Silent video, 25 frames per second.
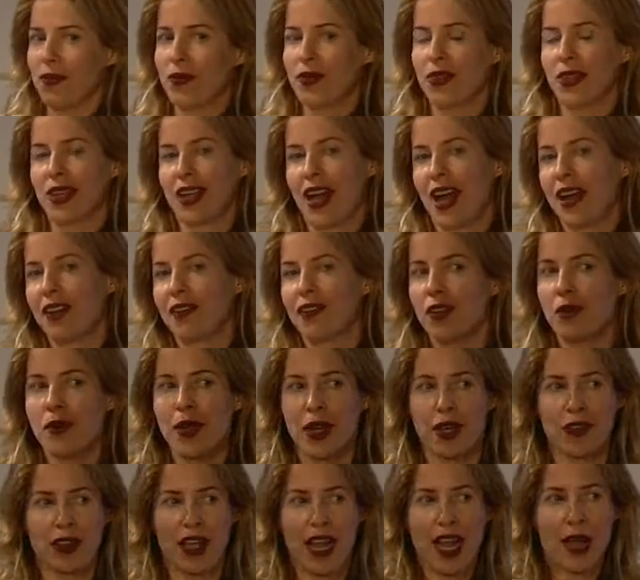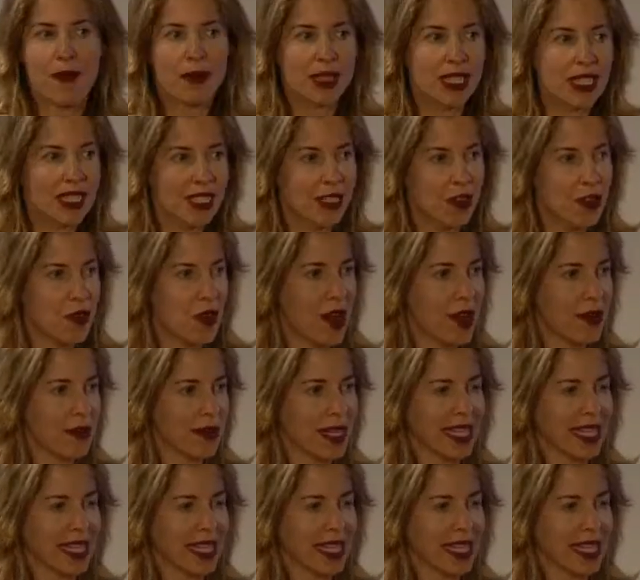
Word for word: the kind of filmmaker that I am, it's incredible,